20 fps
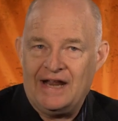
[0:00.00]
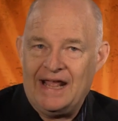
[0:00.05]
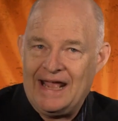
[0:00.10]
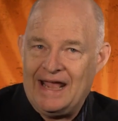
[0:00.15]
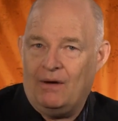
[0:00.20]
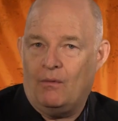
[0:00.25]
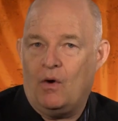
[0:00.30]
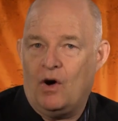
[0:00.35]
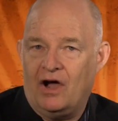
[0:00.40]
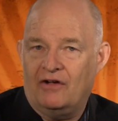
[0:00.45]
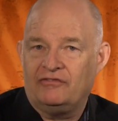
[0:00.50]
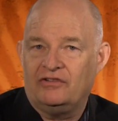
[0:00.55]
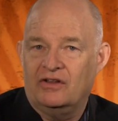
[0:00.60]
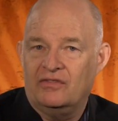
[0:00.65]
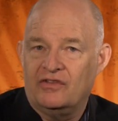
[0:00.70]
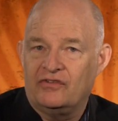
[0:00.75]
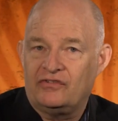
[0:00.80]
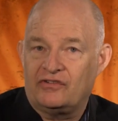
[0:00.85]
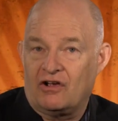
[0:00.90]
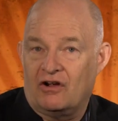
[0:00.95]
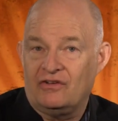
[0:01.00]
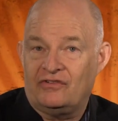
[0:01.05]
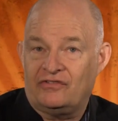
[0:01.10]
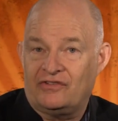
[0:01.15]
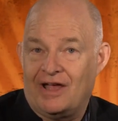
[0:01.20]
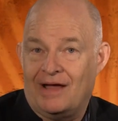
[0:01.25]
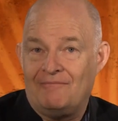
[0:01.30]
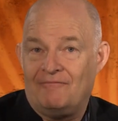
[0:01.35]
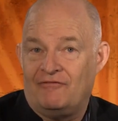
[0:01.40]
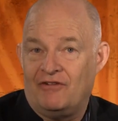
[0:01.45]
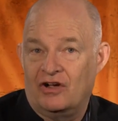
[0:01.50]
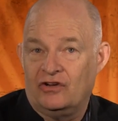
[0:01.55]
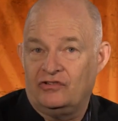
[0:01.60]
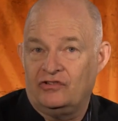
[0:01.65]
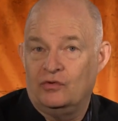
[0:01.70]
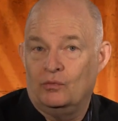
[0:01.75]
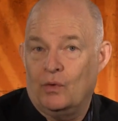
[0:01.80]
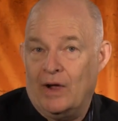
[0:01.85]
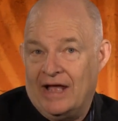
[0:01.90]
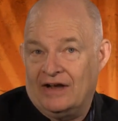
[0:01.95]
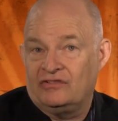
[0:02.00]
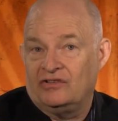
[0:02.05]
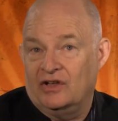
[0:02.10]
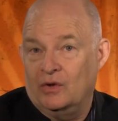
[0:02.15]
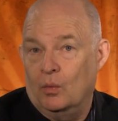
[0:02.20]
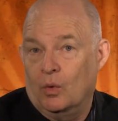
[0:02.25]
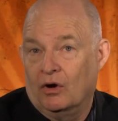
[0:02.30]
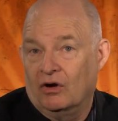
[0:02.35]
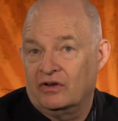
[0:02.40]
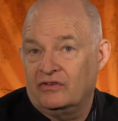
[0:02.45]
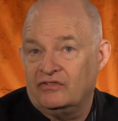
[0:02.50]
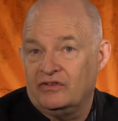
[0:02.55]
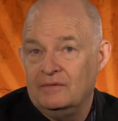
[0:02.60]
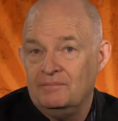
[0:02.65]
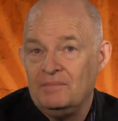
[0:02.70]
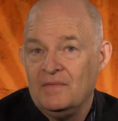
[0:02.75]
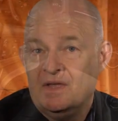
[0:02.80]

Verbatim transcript: in how often the start-stop function actually works.